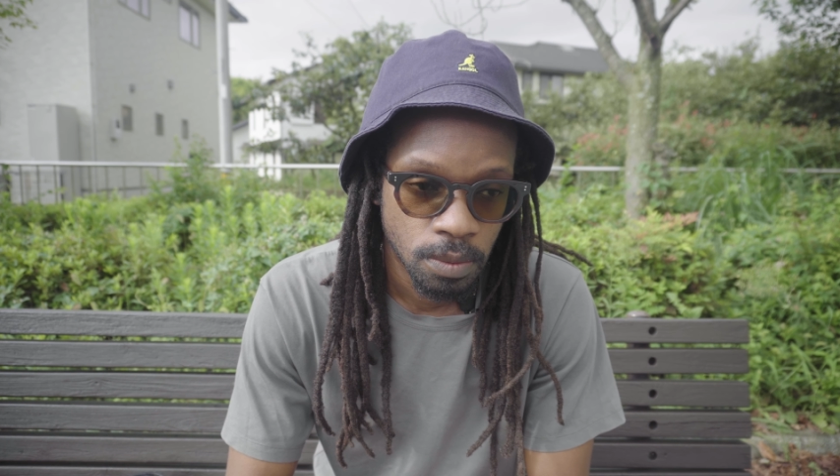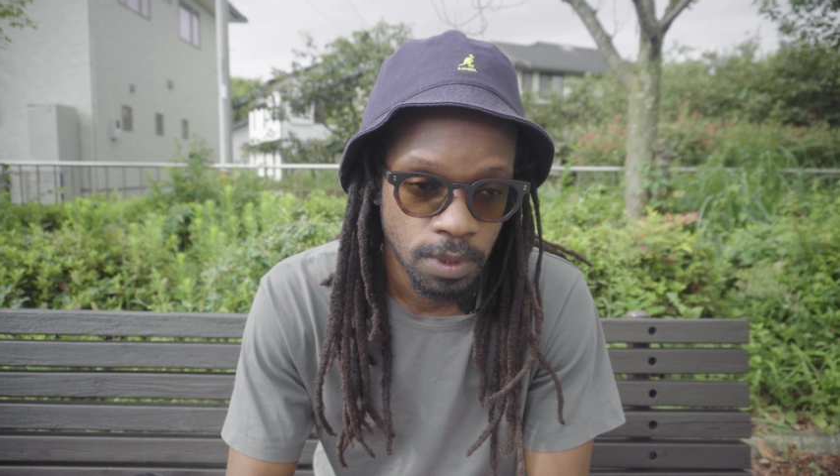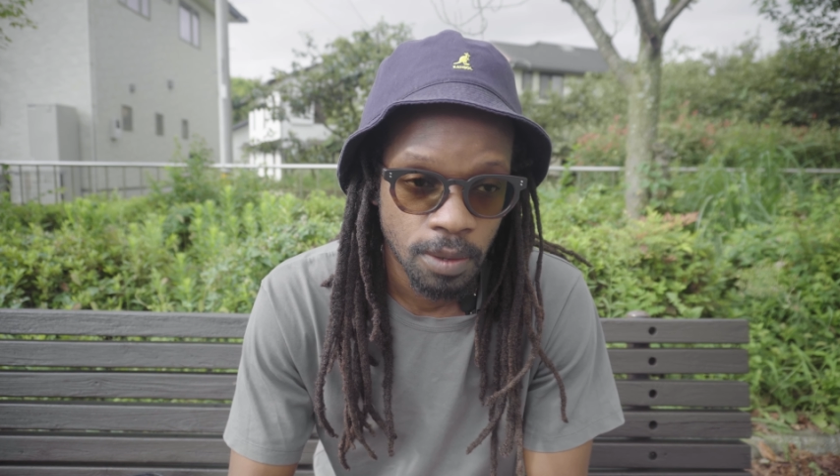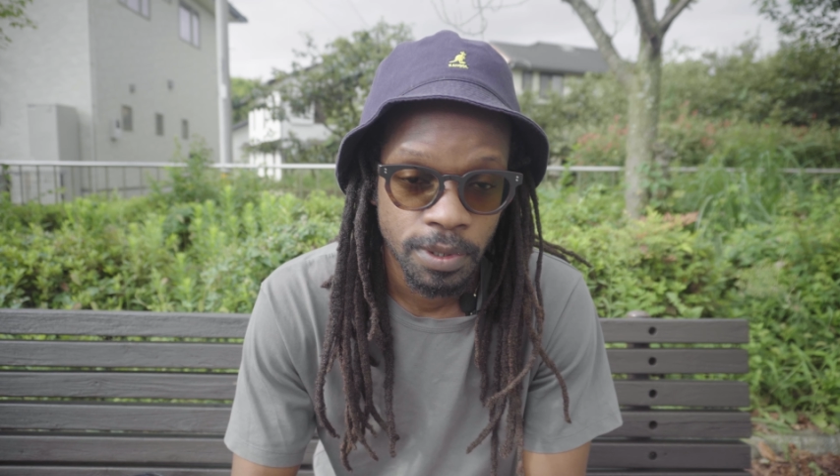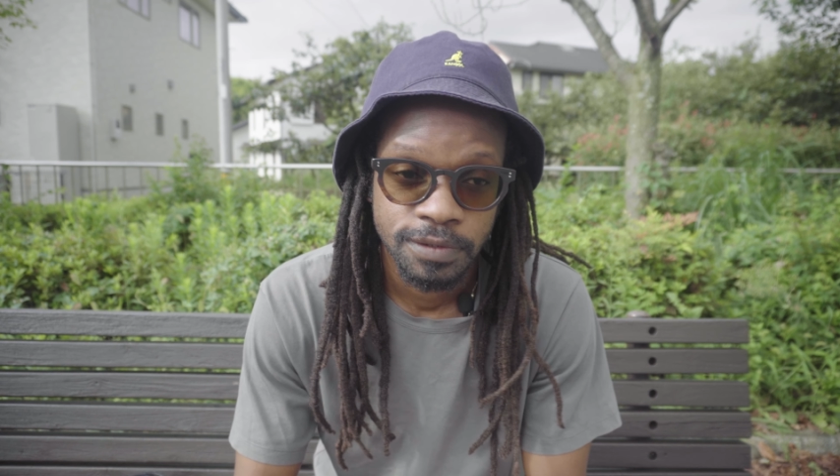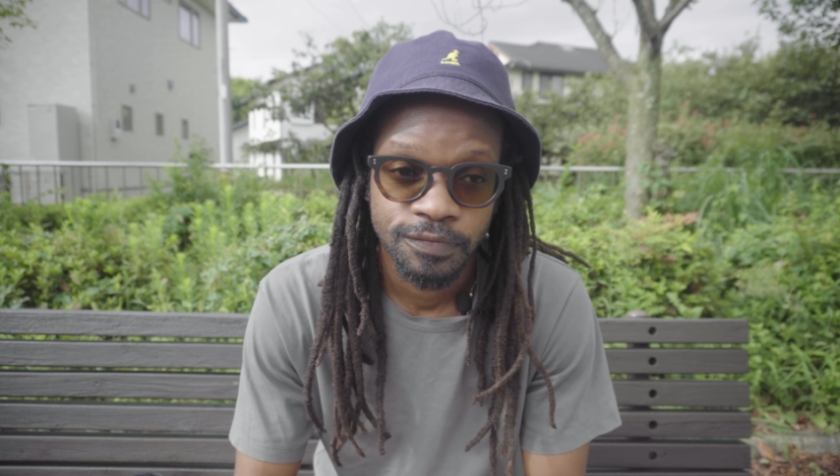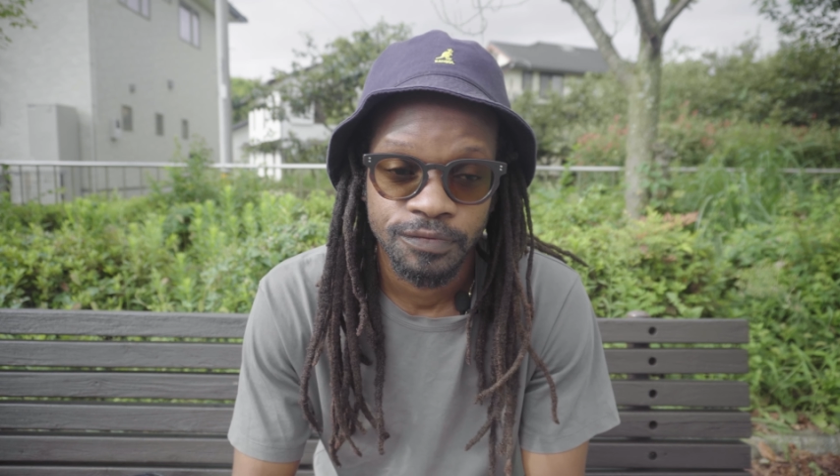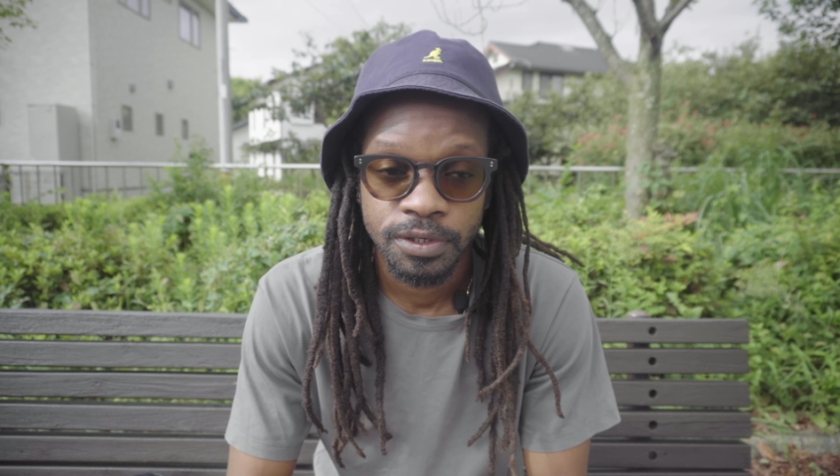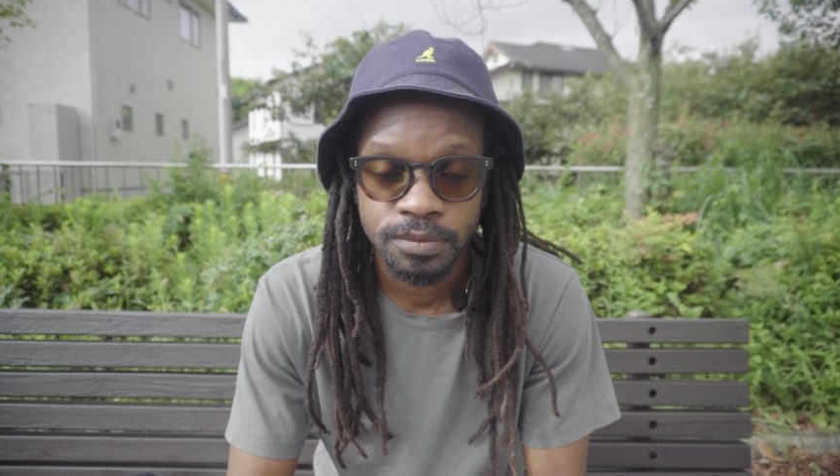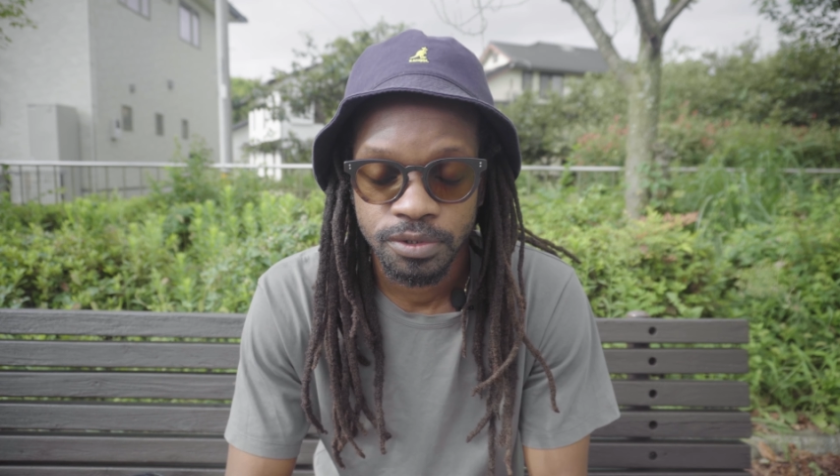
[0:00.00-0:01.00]
when I went to
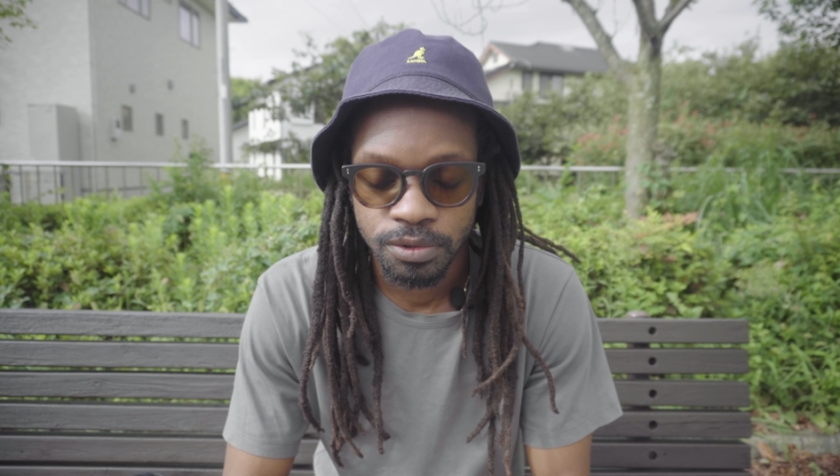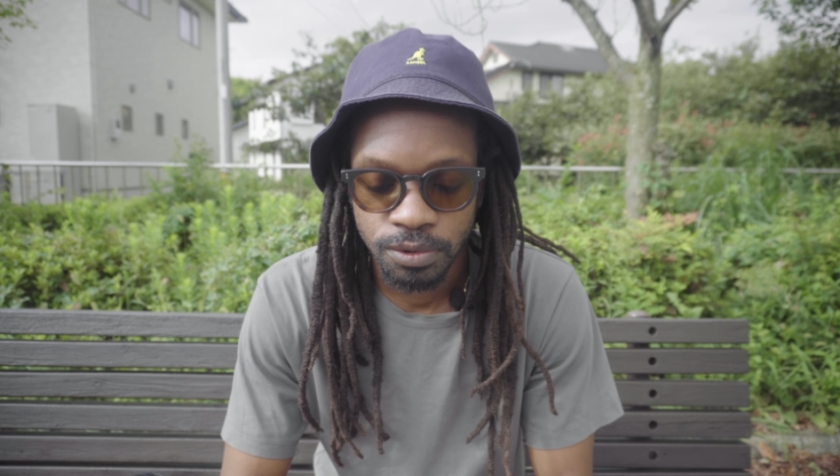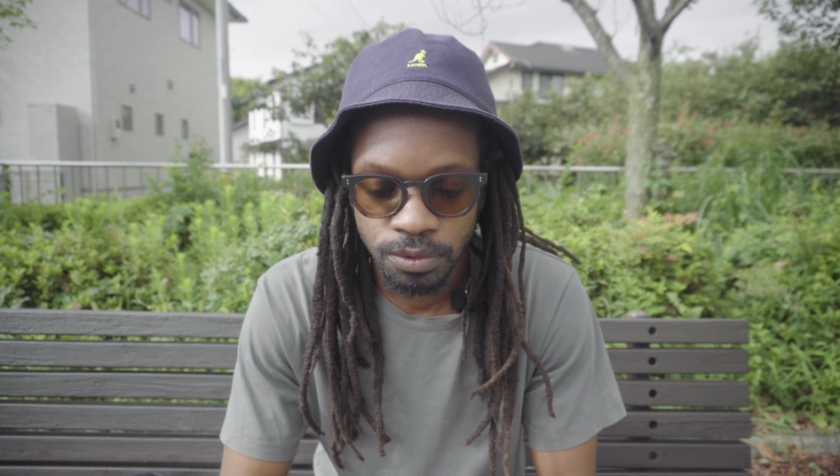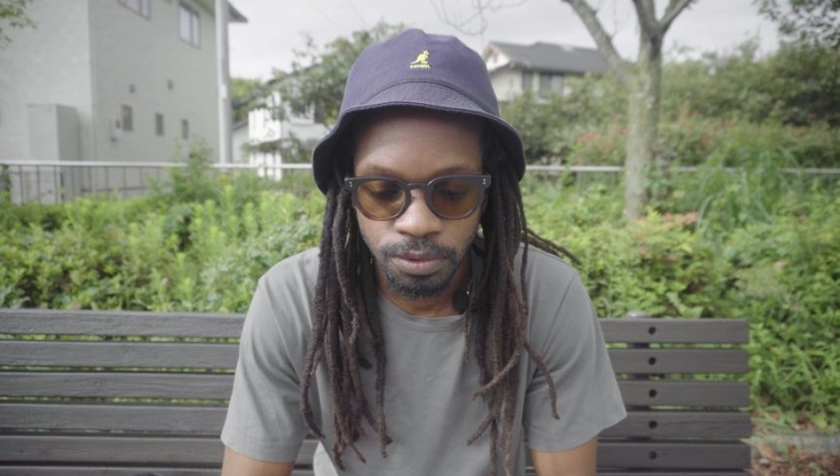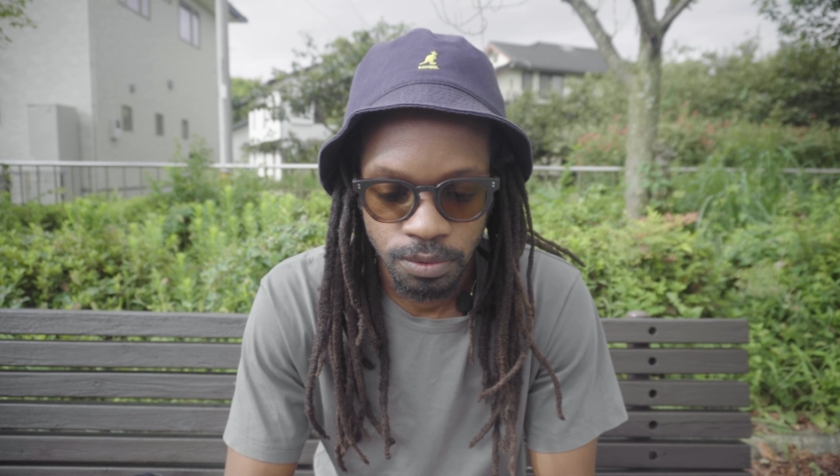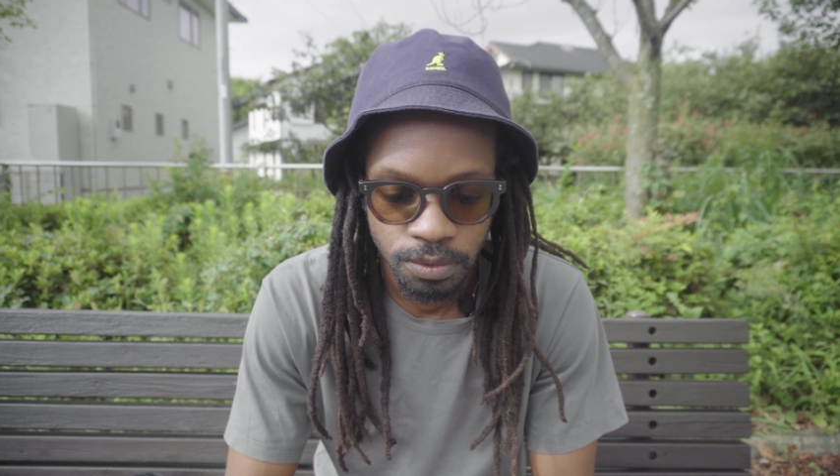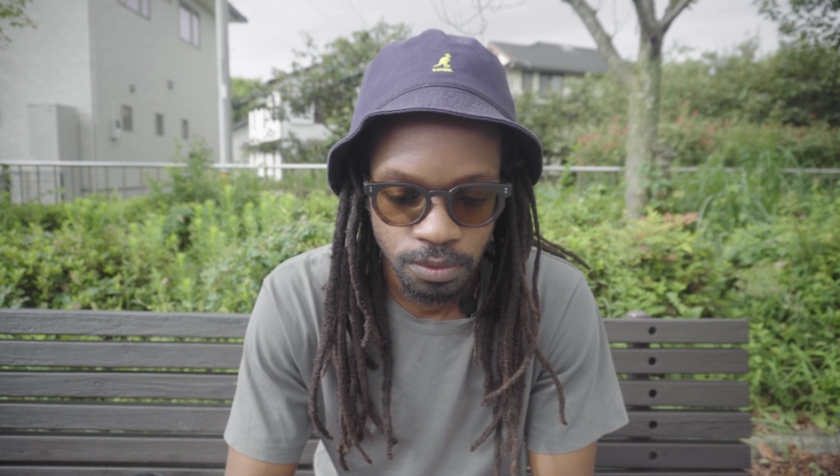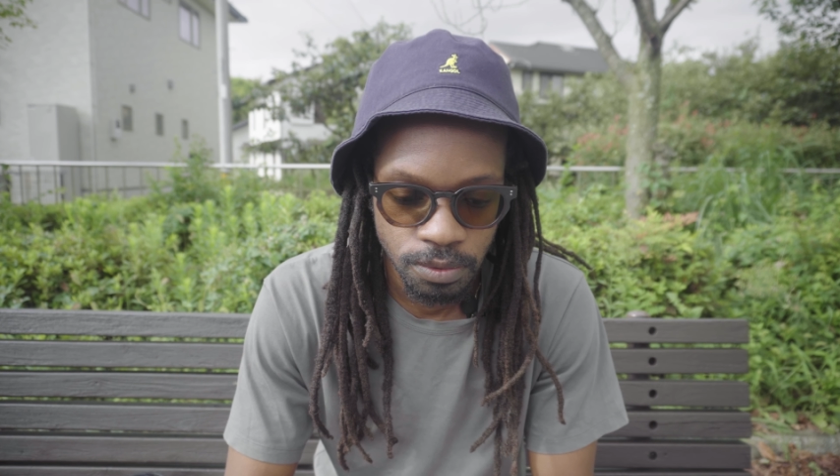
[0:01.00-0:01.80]
film school,